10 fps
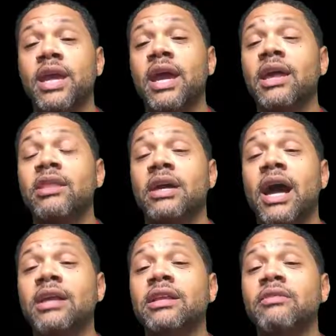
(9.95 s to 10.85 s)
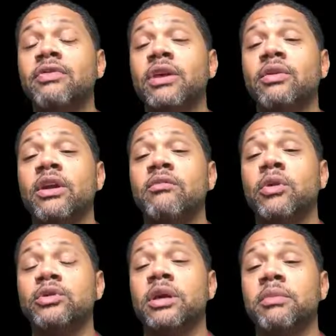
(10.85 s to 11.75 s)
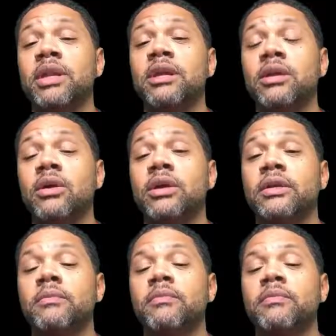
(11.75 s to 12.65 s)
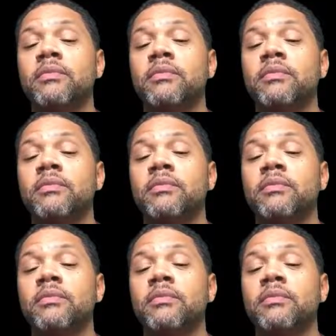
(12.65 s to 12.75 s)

and the cognitive theory of multimedia learning.